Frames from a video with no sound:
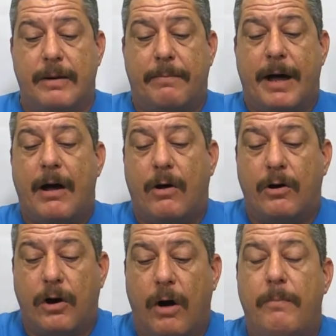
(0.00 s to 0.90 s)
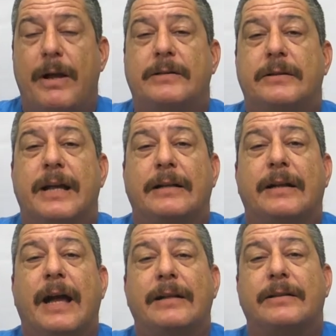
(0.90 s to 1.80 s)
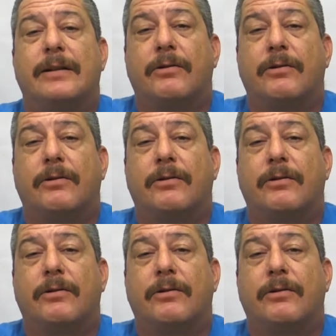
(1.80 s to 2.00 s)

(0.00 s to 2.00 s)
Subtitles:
about goblets that get